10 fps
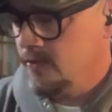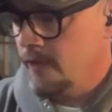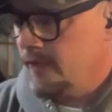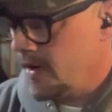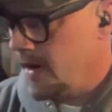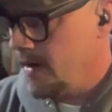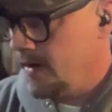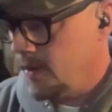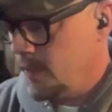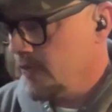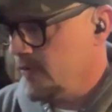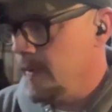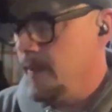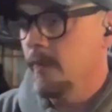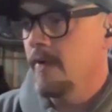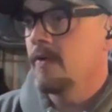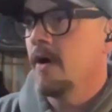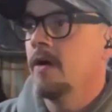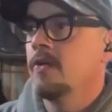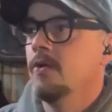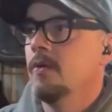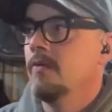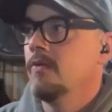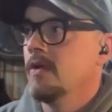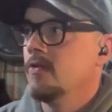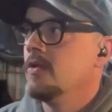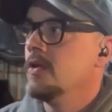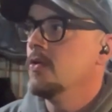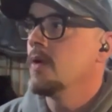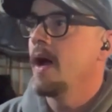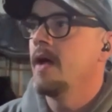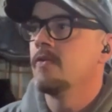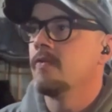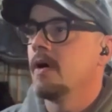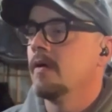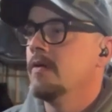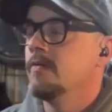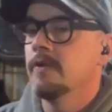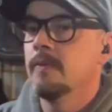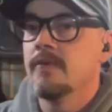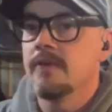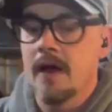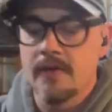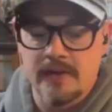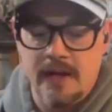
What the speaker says: far, most of the people we've talked to is you guys have all influenced us.